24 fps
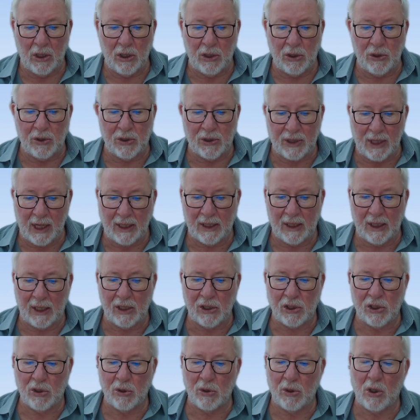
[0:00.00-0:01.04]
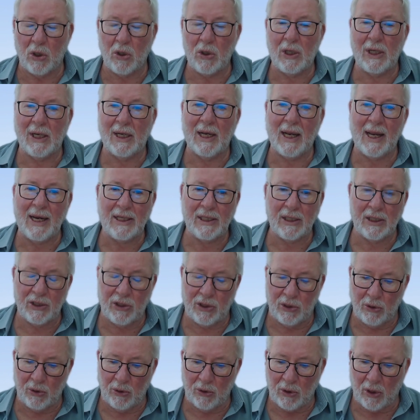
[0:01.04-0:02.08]
You state the issue and only later
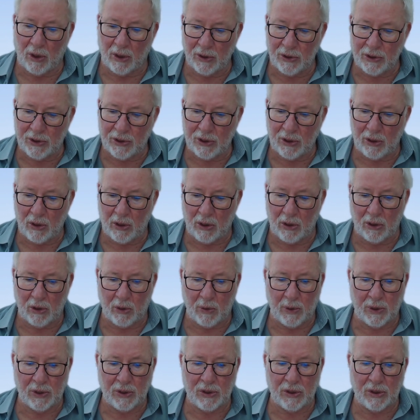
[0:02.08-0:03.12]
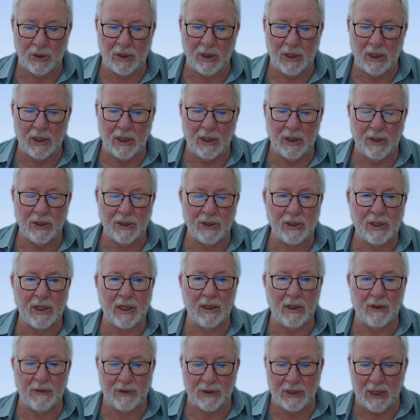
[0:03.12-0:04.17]
do you answer your own question. The
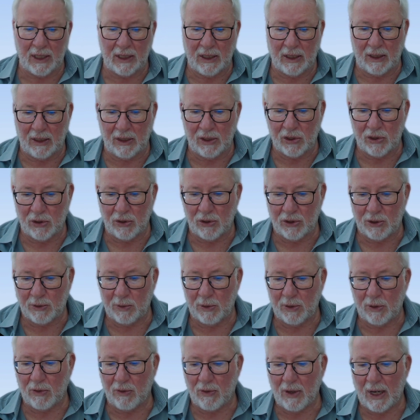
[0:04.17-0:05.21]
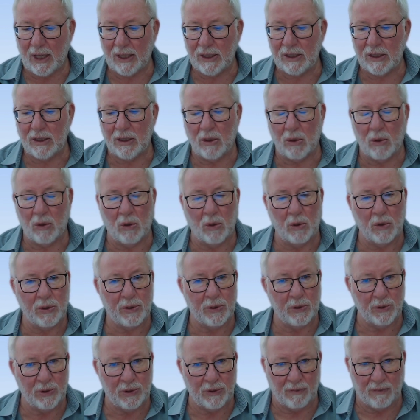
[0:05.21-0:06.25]
skill of stating the issue in dispute arises in all
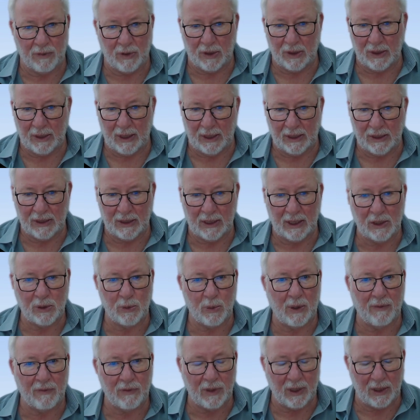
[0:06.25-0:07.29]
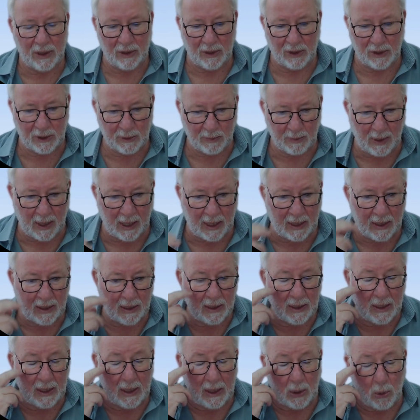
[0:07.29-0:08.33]
sorts of contexts. That's what I've tried to explain
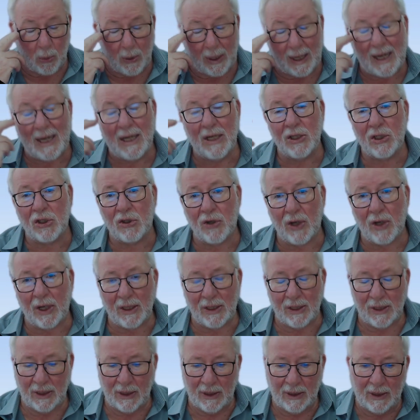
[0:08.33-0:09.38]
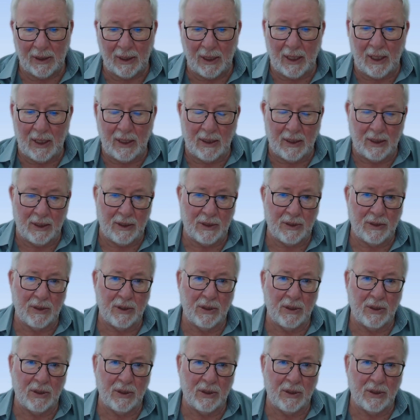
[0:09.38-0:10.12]
or illustrate in this.